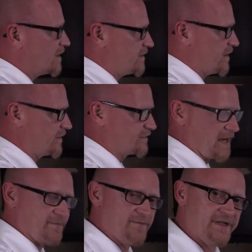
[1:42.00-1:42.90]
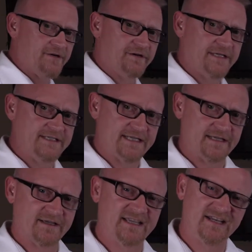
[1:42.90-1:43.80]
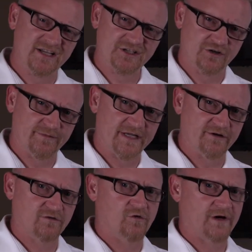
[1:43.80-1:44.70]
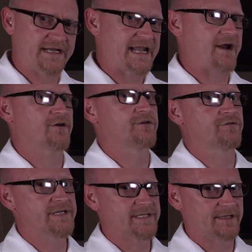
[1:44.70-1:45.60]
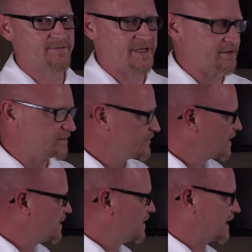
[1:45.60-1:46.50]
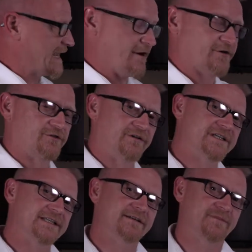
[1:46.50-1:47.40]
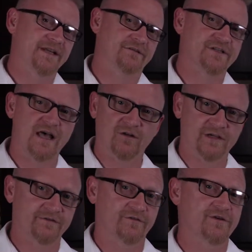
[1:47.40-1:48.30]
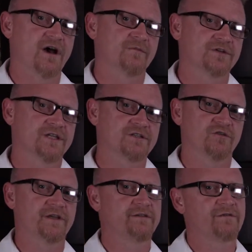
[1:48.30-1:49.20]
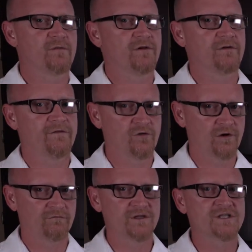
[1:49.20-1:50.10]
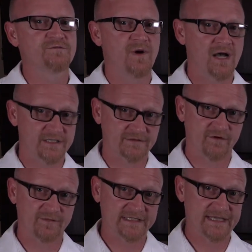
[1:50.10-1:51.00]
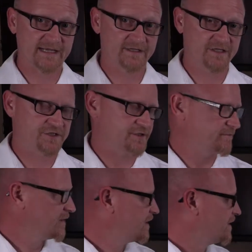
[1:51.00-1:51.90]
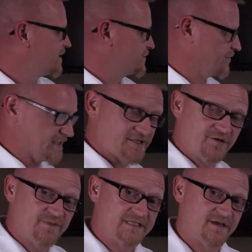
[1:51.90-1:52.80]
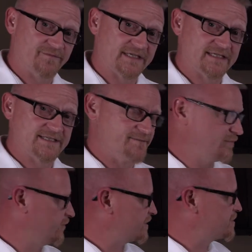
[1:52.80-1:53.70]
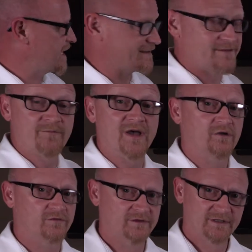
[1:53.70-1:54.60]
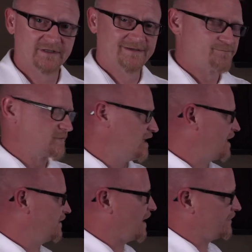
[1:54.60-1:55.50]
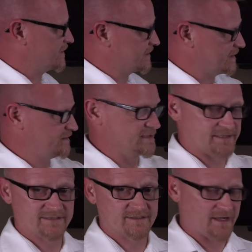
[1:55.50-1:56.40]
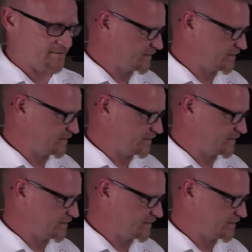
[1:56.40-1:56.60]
The other type of meter is a conditional meter or a characteristic meter. A characteristic meter is not looking for numbers, it's looking for a response from the technician. So this could be something as simple as check the belt. Obviously, this is not a